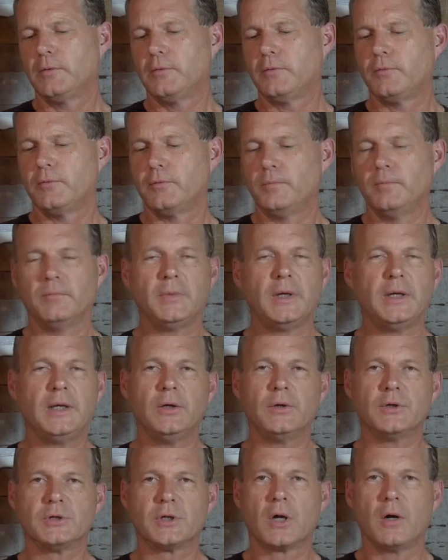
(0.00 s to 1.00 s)
many
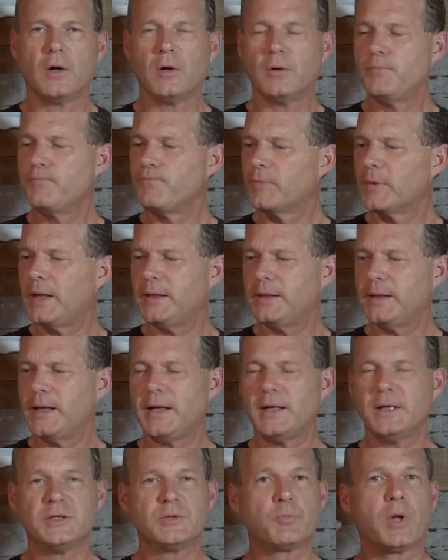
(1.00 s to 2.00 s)
years ago, and
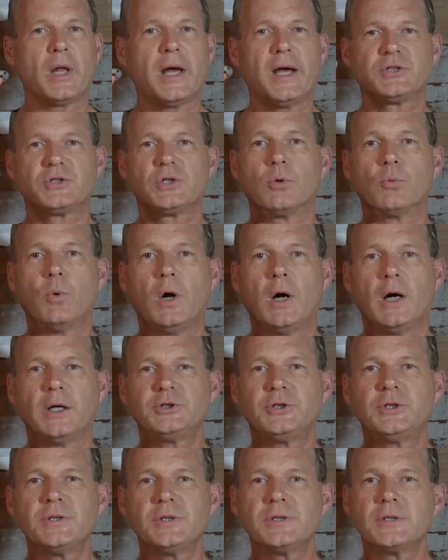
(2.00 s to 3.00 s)
that is plaster
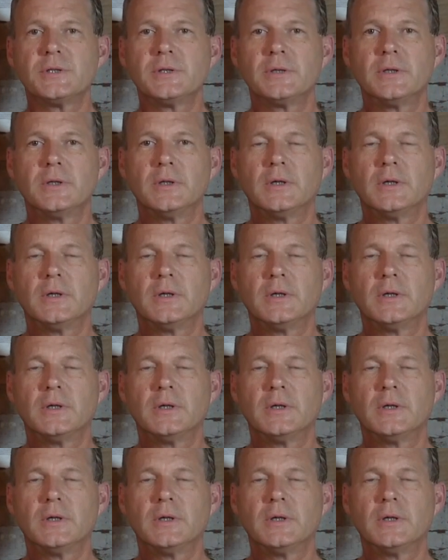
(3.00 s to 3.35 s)
washers,